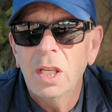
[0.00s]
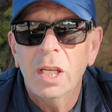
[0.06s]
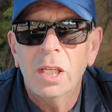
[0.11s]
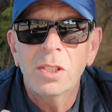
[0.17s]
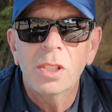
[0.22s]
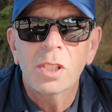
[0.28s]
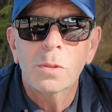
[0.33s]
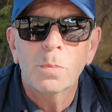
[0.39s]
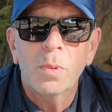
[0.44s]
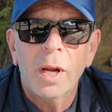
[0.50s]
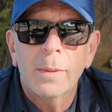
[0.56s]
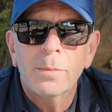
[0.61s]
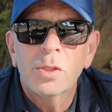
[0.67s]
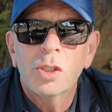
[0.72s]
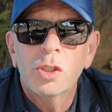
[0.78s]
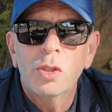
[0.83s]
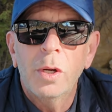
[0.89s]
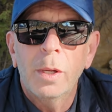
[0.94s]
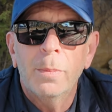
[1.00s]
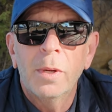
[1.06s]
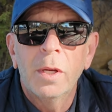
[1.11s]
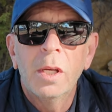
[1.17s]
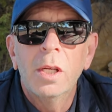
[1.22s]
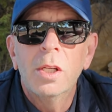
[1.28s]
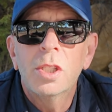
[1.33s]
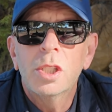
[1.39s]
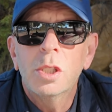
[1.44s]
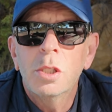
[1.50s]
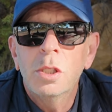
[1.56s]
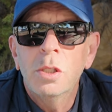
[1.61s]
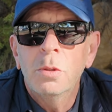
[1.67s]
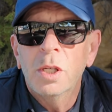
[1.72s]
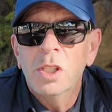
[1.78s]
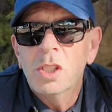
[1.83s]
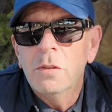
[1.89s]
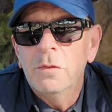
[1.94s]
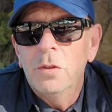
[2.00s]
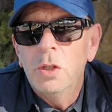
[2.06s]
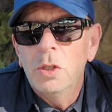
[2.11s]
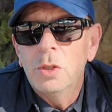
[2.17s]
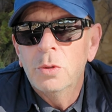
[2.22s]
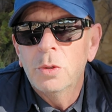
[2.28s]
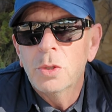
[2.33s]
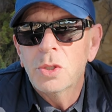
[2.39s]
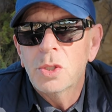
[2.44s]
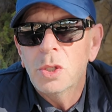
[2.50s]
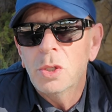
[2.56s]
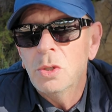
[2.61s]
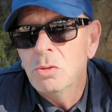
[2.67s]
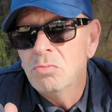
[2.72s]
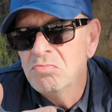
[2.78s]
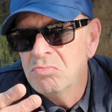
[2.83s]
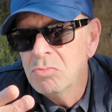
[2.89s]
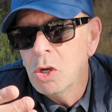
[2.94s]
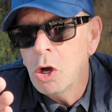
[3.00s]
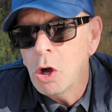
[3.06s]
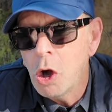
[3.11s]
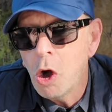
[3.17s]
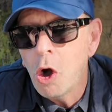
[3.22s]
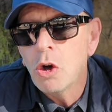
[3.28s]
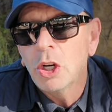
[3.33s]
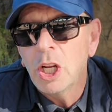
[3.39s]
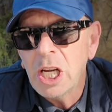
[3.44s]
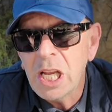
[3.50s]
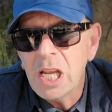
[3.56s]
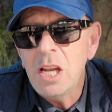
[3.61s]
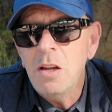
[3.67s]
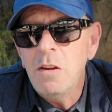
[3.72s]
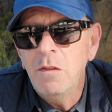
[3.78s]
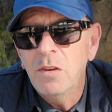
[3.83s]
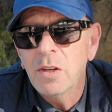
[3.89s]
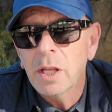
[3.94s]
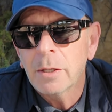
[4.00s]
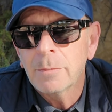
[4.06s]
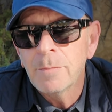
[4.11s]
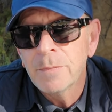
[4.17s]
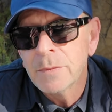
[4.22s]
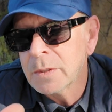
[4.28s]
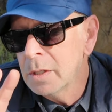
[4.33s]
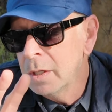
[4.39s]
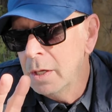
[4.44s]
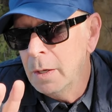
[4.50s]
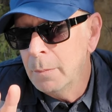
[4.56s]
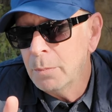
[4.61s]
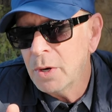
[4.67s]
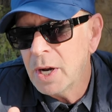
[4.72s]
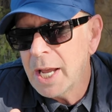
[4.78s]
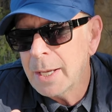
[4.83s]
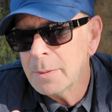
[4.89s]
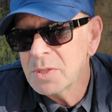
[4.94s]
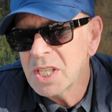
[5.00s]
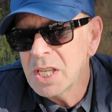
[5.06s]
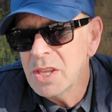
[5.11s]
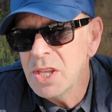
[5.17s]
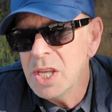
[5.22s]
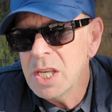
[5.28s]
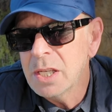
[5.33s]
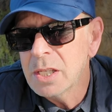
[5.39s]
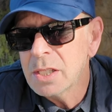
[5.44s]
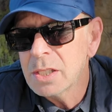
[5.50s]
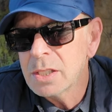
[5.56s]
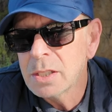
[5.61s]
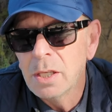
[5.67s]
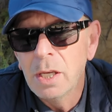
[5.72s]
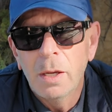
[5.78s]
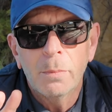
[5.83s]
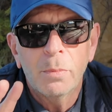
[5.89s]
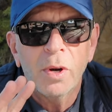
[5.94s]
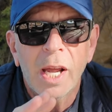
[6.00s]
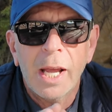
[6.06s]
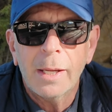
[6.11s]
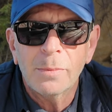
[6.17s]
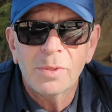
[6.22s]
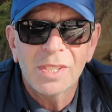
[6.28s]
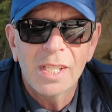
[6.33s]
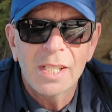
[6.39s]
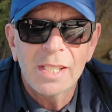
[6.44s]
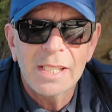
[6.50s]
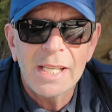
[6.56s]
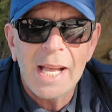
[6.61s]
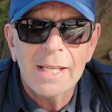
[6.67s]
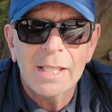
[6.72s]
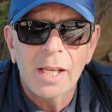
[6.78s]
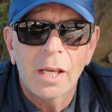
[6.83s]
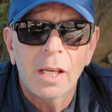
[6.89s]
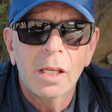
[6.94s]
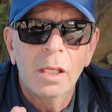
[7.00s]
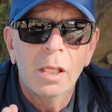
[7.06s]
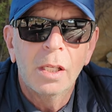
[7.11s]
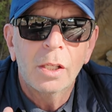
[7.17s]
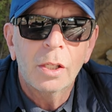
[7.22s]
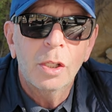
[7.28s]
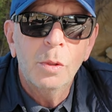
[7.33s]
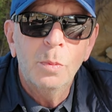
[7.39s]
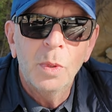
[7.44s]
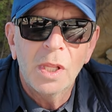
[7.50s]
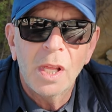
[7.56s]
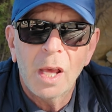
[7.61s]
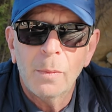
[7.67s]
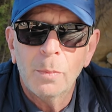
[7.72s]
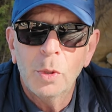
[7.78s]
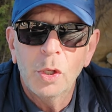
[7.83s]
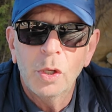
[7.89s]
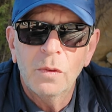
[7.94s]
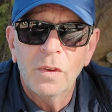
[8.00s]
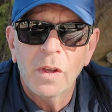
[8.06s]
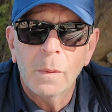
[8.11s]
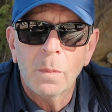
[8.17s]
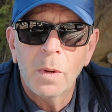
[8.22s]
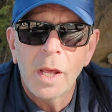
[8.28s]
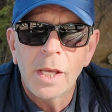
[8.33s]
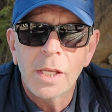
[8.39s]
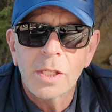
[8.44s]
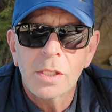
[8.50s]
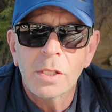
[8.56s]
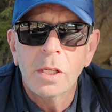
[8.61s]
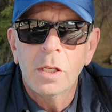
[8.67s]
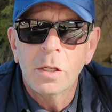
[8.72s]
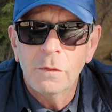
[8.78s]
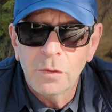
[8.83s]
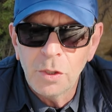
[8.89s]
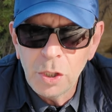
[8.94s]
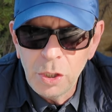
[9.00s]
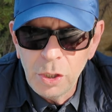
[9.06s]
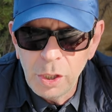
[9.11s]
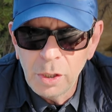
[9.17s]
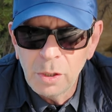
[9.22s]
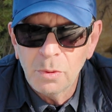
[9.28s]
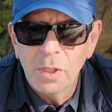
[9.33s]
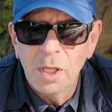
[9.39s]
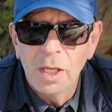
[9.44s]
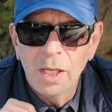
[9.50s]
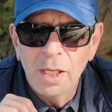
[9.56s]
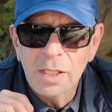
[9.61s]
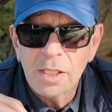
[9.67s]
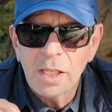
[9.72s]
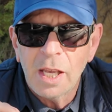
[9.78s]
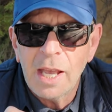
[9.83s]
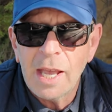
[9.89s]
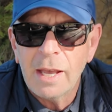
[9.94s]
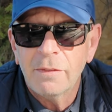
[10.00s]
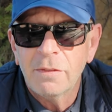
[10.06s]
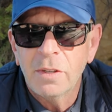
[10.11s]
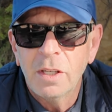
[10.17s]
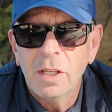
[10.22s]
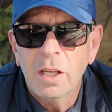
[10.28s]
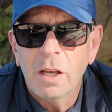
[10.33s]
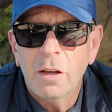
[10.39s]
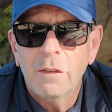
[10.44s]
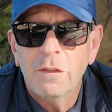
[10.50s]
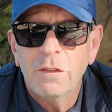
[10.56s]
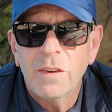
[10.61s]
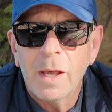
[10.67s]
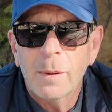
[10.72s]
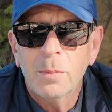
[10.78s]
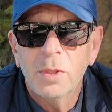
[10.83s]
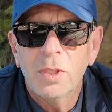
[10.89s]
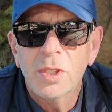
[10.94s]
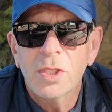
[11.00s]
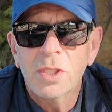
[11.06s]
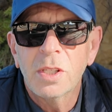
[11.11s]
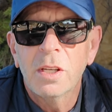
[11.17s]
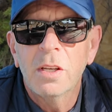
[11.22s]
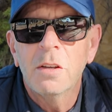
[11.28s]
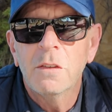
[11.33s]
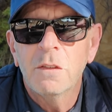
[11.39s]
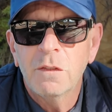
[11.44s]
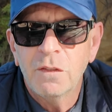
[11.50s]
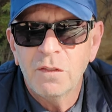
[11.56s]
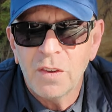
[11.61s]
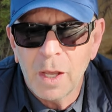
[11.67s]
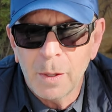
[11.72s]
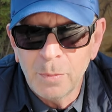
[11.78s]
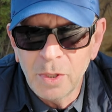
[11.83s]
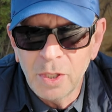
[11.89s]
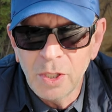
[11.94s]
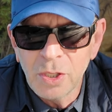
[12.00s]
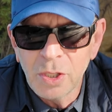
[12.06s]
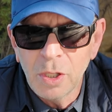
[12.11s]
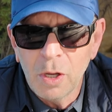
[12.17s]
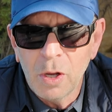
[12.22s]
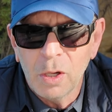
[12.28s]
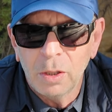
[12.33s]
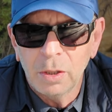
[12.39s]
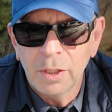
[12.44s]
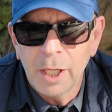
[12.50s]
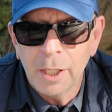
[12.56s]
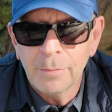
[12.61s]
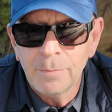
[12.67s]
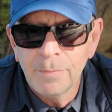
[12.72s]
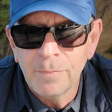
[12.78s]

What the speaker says: and just perhaps a trip to a taverna or two on an evening. perhaps Cathecus, perhaps Tasada could be that perfect place for you to have a fabulous, fabulous holiday.